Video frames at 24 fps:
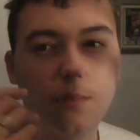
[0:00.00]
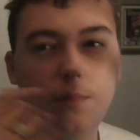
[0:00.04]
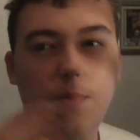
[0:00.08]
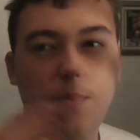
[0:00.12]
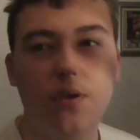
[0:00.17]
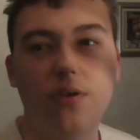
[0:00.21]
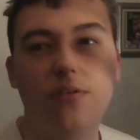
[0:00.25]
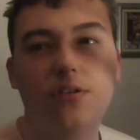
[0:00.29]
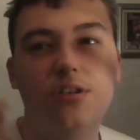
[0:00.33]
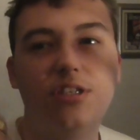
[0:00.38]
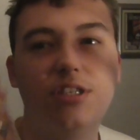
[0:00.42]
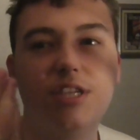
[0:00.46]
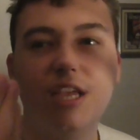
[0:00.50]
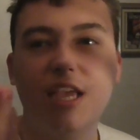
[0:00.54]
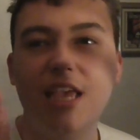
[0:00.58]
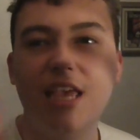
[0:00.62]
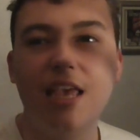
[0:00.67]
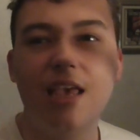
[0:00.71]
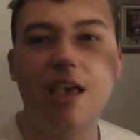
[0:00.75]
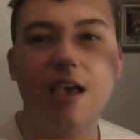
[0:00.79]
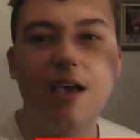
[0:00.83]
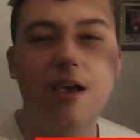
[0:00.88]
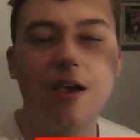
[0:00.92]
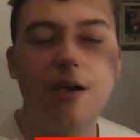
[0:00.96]
but you
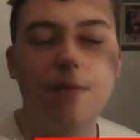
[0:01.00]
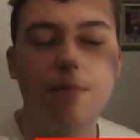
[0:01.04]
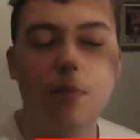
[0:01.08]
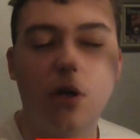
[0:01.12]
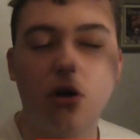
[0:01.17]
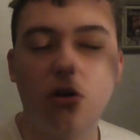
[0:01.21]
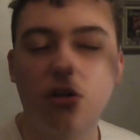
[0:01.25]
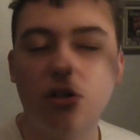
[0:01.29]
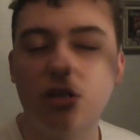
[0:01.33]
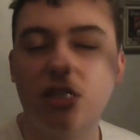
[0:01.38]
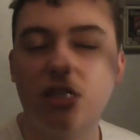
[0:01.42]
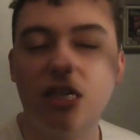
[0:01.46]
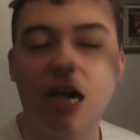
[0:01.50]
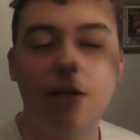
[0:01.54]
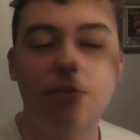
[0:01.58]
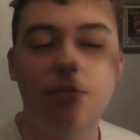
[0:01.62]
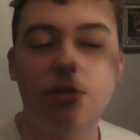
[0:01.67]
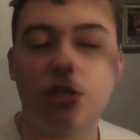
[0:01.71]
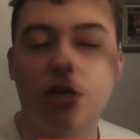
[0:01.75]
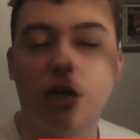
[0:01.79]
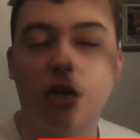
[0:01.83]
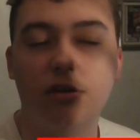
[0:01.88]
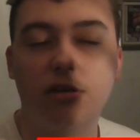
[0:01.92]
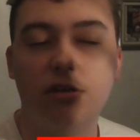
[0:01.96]
see other
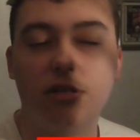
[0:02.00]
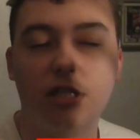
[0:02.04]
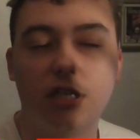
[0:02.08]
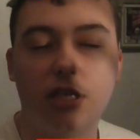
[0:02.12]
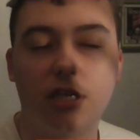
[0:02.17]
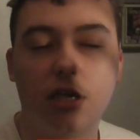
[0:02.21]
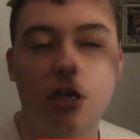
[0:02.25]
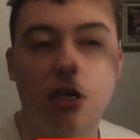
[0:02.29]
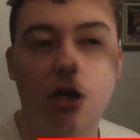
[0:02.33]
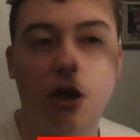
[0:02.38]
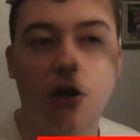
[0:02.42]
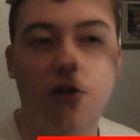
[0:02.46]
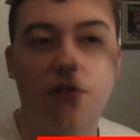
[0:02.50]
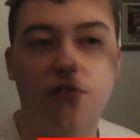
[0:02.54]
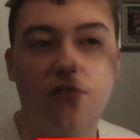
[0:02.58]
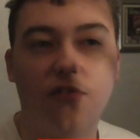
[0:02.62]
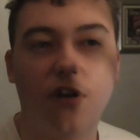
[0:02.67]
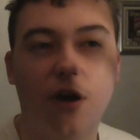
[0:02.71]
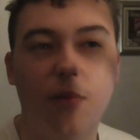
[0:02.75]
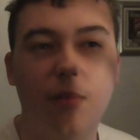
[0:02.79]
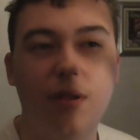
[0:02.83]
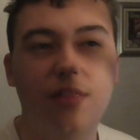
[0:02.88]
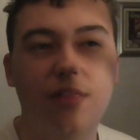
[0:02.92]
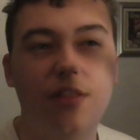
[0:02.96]
types of they could go
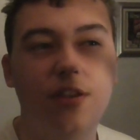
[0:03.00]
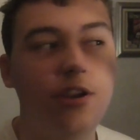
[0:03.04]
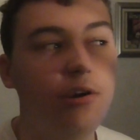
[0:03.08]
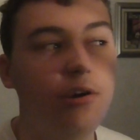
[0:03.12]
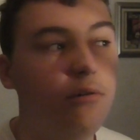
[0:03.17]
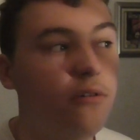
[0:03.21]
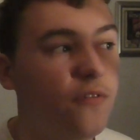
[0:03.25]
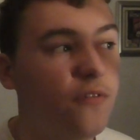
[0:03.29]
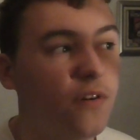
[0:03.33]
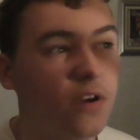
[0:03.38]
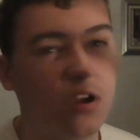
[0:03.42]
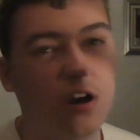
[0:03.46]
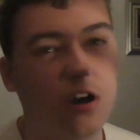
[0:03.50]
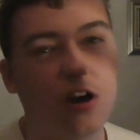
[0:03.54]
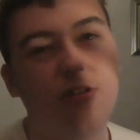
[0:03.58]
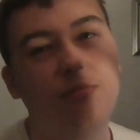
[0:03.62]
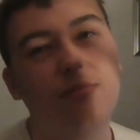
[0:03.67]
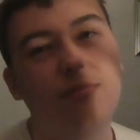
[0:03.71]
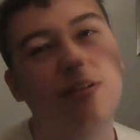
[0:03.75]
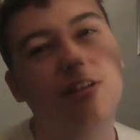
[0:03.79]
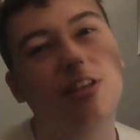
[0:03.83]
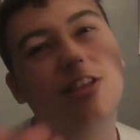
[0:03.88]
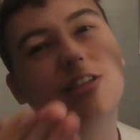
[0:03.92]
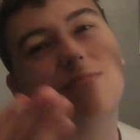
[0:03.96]
for. I mean, the newer
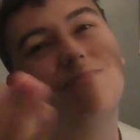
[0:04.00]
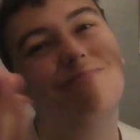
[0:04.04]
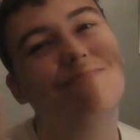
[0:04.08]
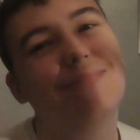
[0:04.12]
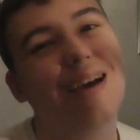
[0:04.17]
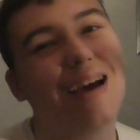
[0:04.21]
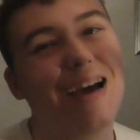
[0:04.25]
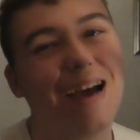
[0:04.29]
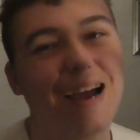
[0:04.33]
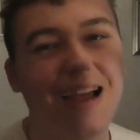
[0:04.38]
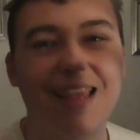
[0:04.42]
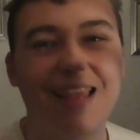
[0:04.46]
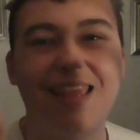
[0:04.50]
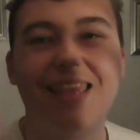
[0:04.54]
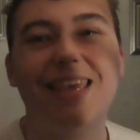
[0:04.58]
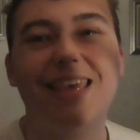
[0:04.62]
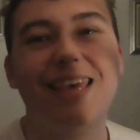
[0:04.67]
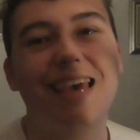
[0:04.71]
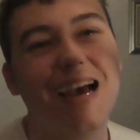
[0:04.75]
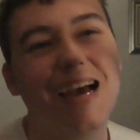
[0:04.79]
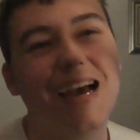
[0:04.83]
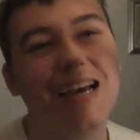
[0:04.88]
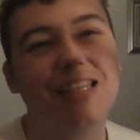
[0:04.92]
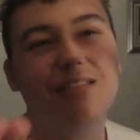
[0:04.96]
Vekomas, I
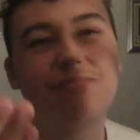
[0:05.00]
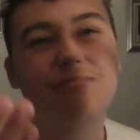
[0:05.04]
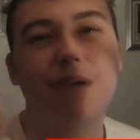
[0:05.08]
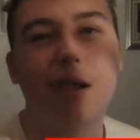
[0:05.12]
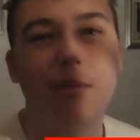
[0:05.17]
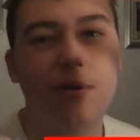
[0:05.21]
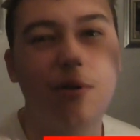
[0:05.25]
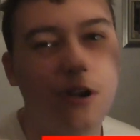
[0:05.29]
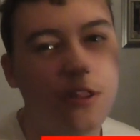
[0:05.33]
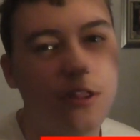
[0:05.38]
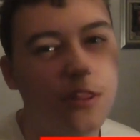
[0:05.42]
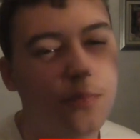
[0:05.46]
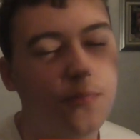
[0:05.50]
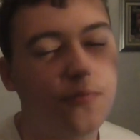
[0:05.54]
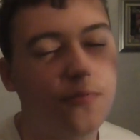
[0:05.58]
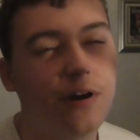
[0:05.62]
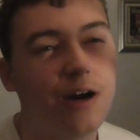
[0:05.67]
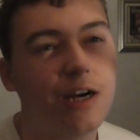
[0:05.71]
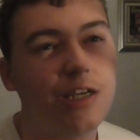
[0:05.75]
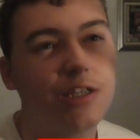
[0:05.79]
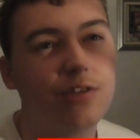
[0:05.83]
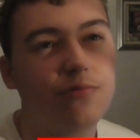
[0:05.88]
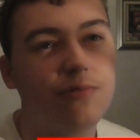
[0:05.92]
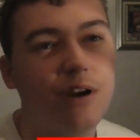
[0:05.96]
guess, maybe not in the
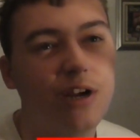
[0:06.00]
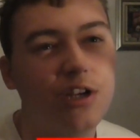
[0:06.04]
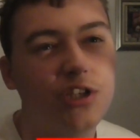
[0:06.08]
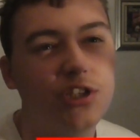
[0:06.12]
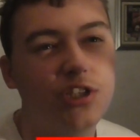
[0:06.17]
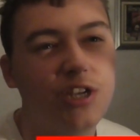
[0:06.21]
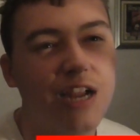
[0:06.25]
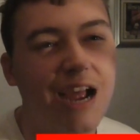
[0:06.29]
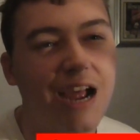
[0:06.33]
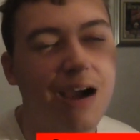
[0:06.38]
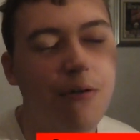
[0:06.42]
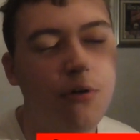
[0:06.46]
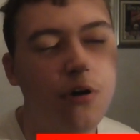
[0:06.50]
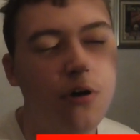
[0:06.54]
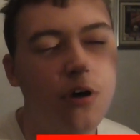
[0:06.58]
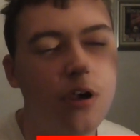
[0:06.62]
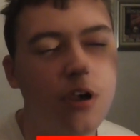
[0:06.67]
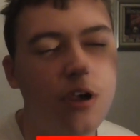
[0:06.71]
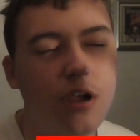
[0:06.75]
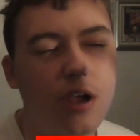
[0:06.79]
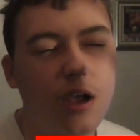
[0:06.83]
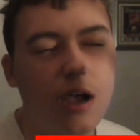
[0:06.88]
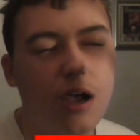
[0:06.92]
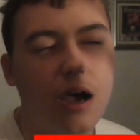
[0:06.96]
price range now,
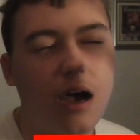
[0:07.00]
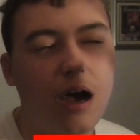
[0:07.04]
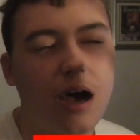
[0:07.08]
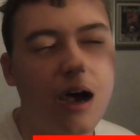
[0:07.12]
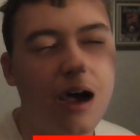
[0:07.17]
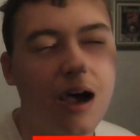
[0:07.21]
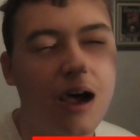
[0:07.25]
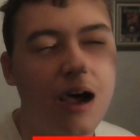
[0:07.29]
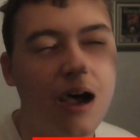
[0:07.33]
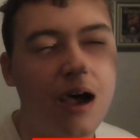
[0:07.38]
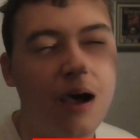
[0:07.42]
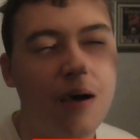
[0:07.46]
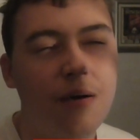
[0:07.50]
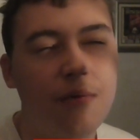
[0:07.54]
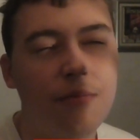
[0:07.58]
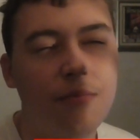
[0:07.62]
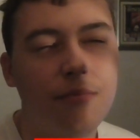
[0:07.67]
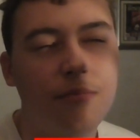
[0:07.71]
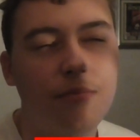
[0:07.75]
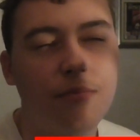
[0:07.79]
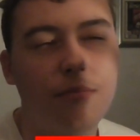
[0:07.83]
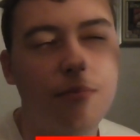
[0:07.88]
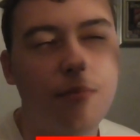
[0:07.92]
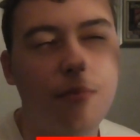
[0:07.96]

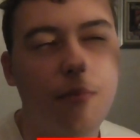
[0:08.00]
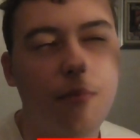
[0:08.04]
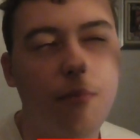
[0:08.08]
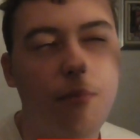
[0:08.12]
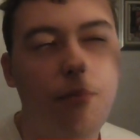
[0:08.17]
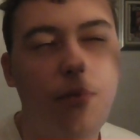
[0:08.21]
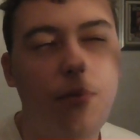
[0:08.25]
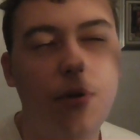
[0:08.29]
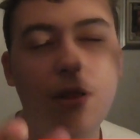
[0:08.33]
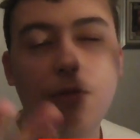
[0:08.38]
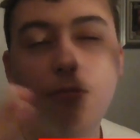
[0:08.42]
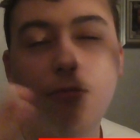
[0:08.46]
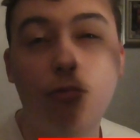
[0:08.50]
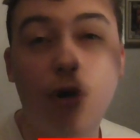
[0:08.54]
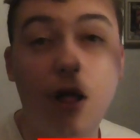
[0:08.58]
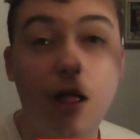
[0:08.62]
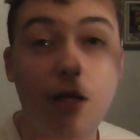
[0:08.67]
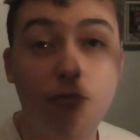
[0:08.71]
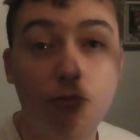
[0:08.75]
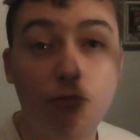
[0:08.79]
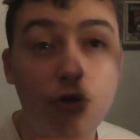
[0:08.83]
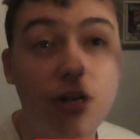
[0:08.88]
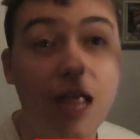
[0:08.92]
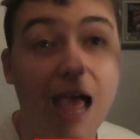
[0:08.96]
um, but it,
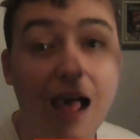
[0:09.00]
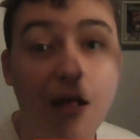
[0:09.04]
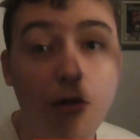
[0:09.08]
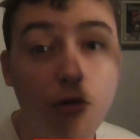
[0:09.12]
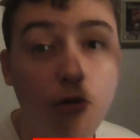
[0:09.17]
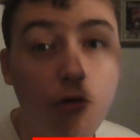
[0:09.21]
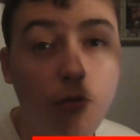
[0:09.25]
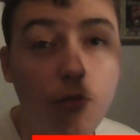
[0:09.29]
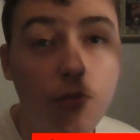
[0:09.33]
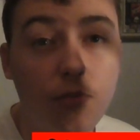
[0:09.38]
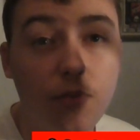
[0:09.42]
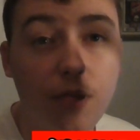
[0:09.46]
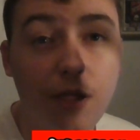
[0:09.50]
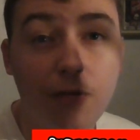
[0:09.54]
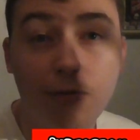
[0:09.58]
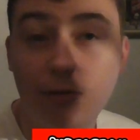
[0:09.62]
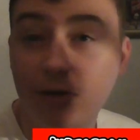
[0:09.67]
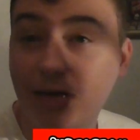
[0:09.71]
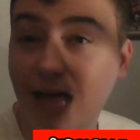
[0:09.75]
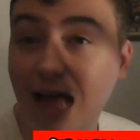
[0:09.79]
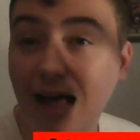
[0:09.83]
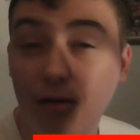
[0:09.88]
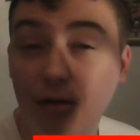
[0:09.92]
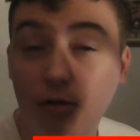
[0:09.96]
it would help. It
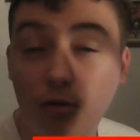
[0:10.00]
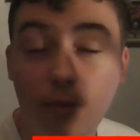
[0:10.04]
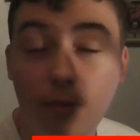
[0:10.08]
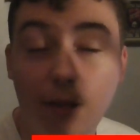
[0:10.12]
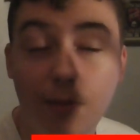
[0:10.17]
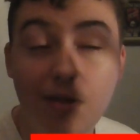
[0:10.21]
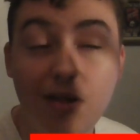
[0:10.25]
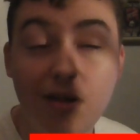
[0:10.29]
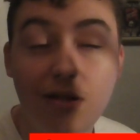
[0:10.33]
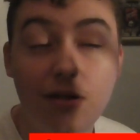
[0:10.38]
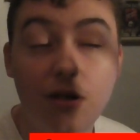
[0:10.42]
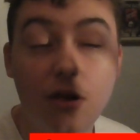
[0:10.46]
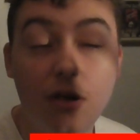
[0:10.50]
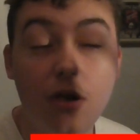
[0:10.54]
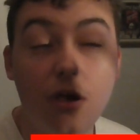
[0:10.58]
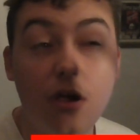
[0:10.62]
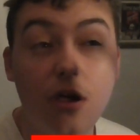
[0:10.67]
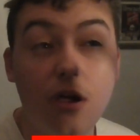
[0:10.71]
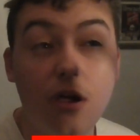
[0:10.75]
would help. I mean,